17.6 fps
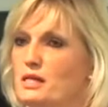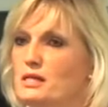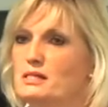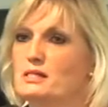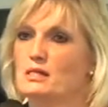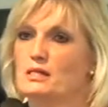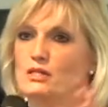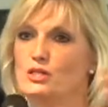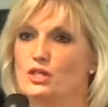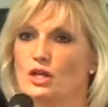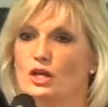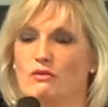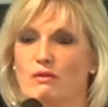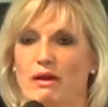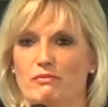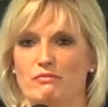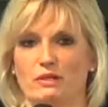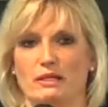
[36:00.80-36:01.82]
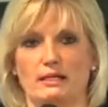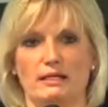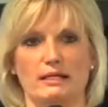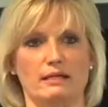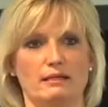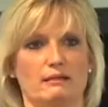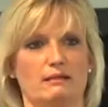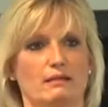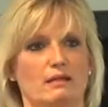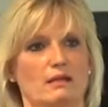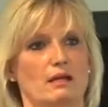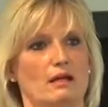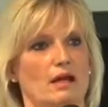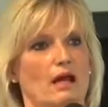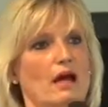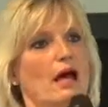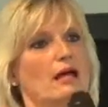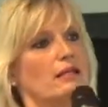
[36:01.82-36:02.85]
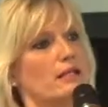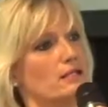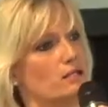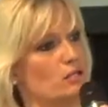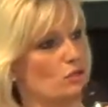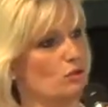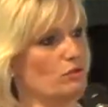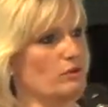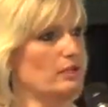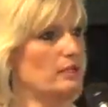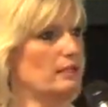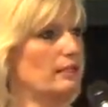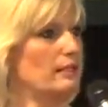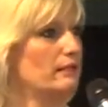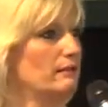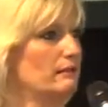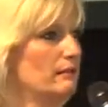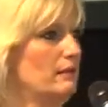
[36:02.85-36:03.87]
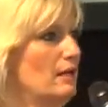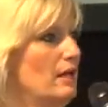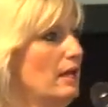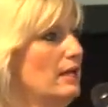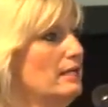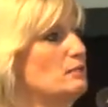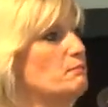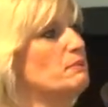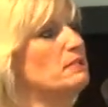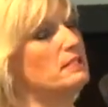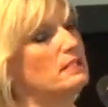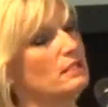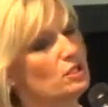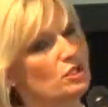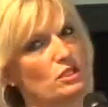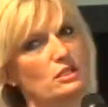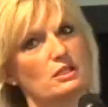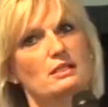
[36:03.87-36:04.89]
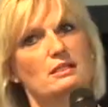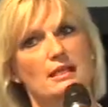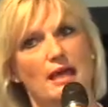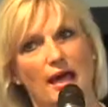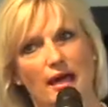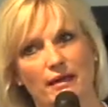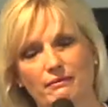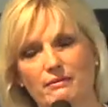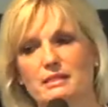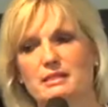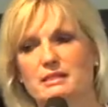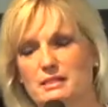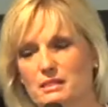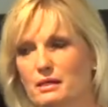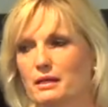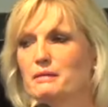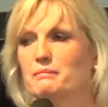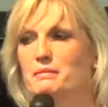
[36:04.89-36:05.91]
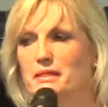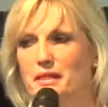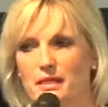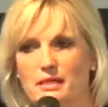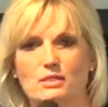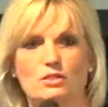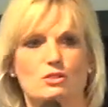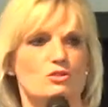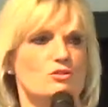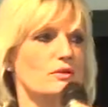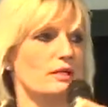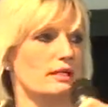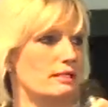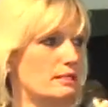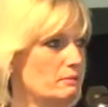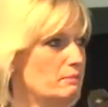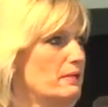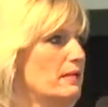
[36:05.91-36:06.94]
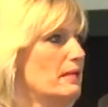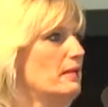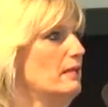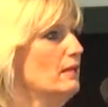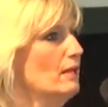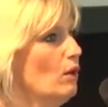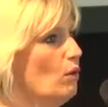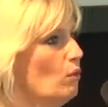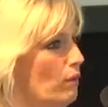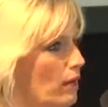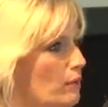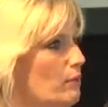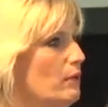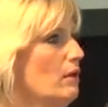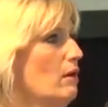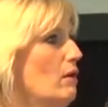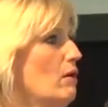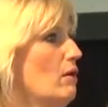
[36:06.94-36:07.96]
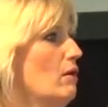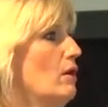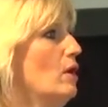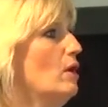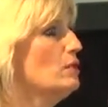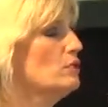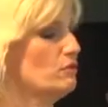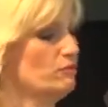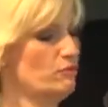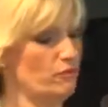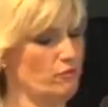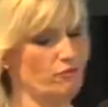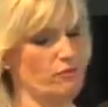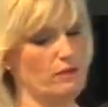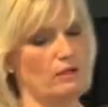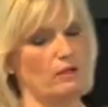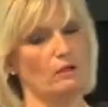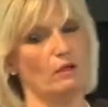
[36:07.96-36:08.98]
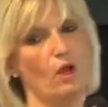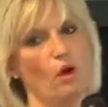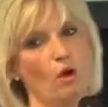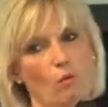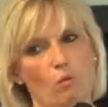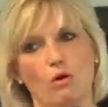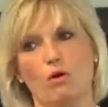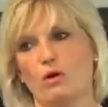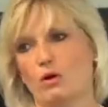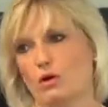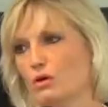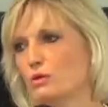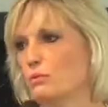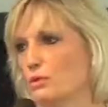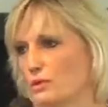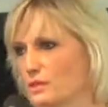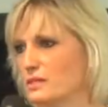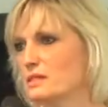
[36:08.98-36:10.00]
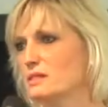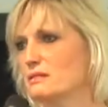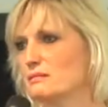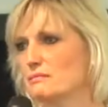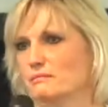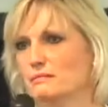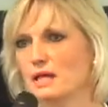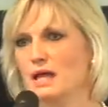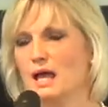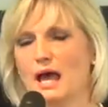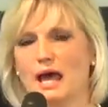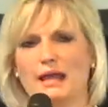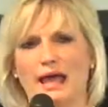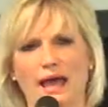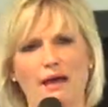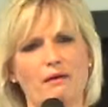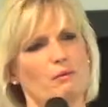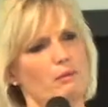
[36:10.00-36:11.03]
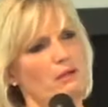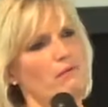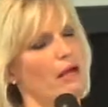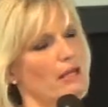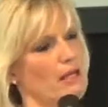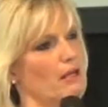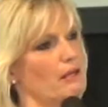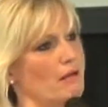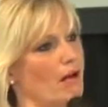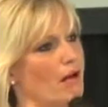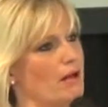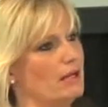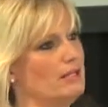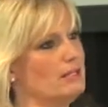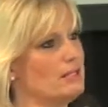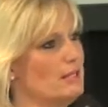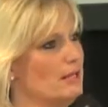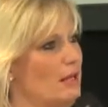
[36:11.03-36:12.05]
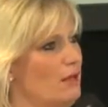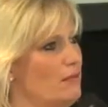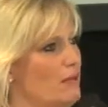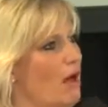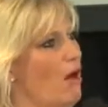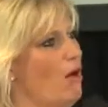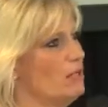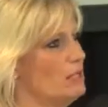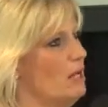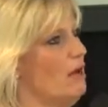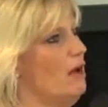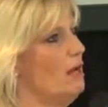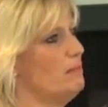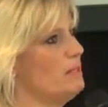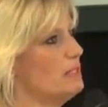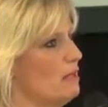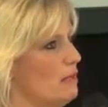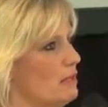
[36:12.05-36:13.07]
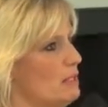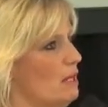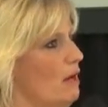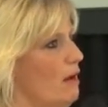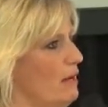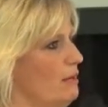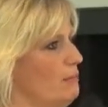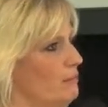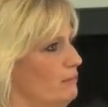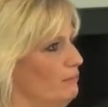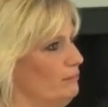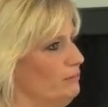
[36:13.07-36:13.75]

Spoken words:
us geographically and historically. He's positioned us at this time in history to be where we are, to fulfill what God wants. And how do we recognize that our time is our time?